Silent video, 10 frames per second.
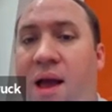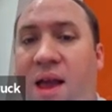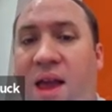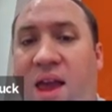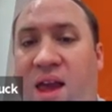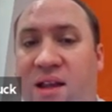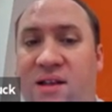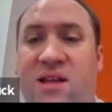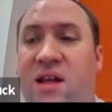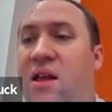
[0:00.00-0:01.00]

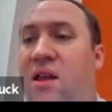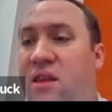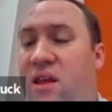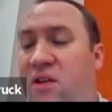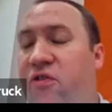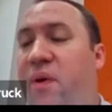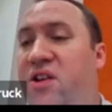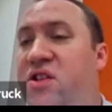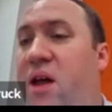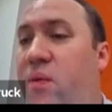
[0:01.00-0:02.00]
and the
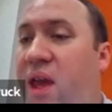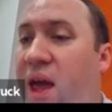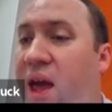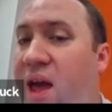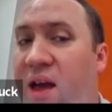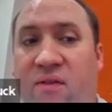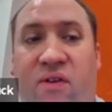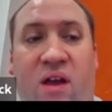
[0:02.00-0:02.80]
information that we have